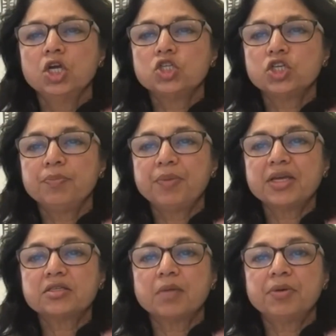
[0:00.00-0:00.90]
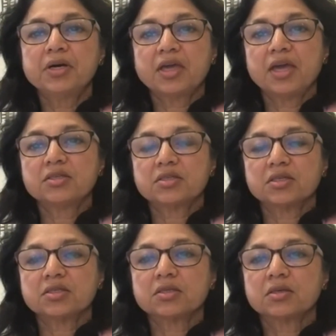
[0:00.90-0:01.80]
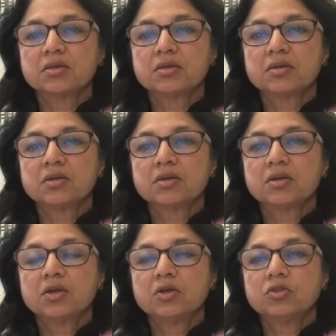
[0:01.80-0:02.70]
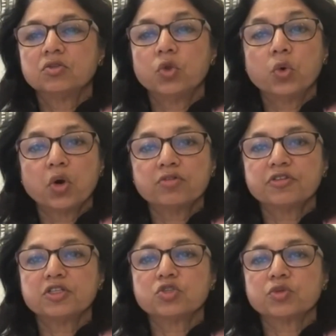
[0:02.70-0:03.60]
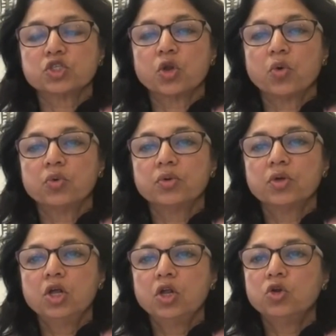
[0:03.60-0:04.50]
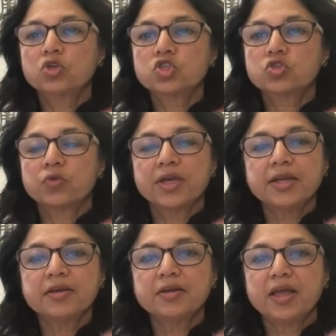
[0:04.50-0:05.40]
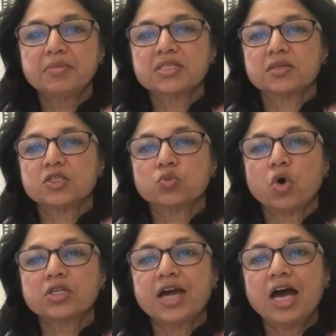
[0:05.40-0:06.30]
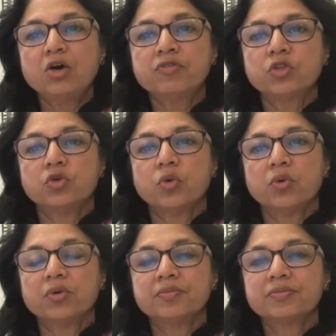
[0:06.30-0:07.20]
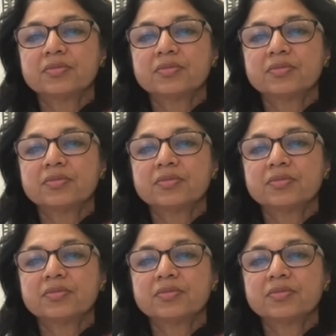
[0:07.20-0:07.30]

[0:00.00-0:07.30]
She picked up her cases, though confidence was low, looked straight at her nemesis, walked out of the door.